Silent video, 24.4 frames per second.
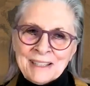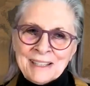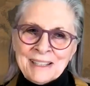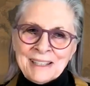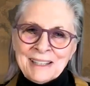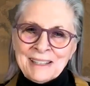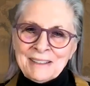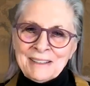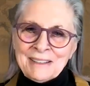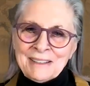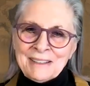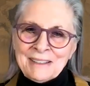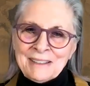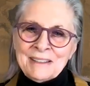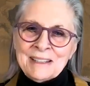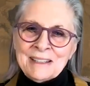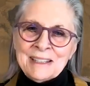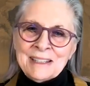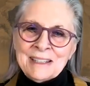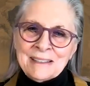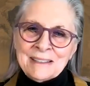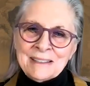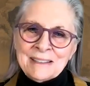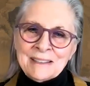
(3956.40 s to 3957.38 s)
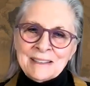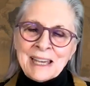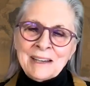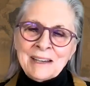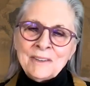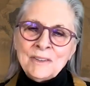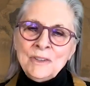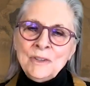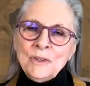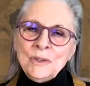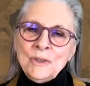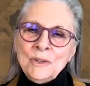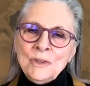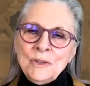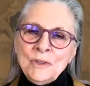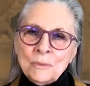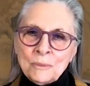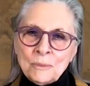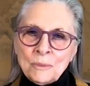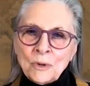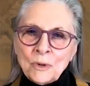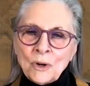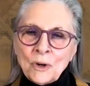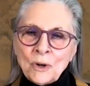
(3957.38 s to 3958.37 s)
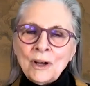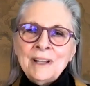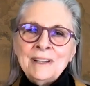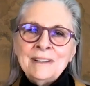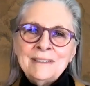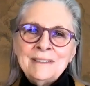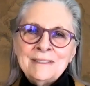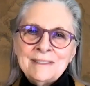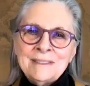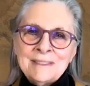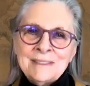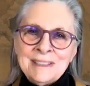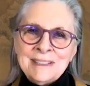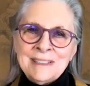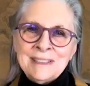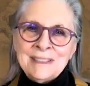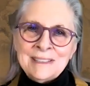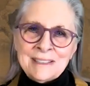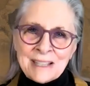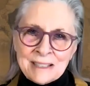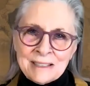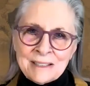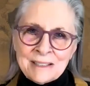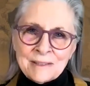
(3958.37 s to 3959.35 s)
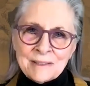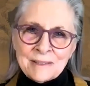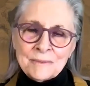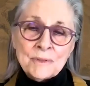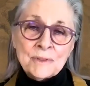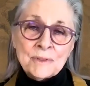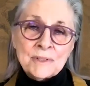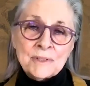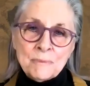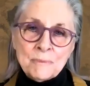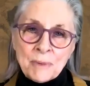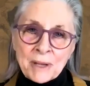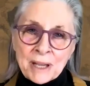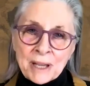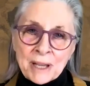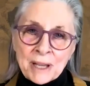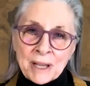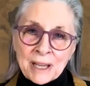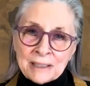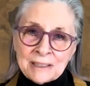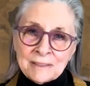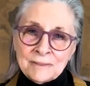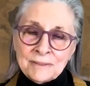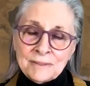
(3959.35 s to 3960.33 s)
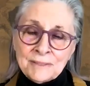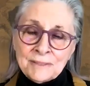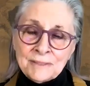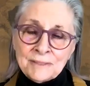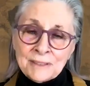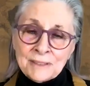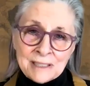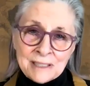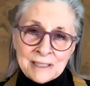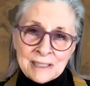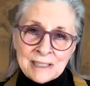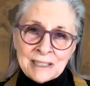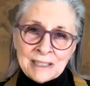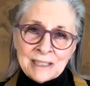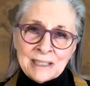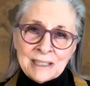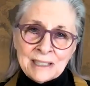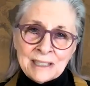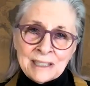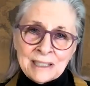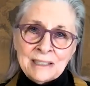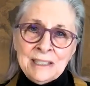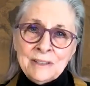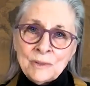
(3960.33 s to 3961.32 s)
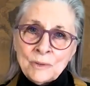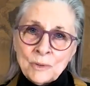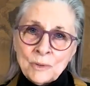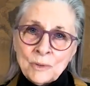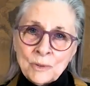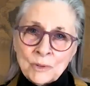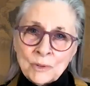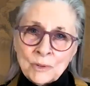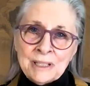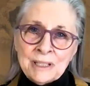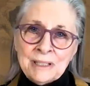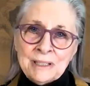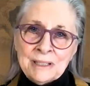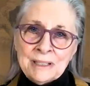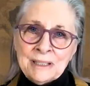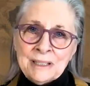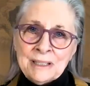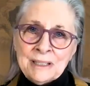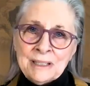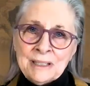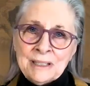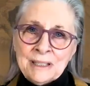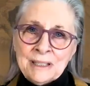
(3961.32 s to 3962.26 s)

And how you brought this sense of respect, of listening, inquiry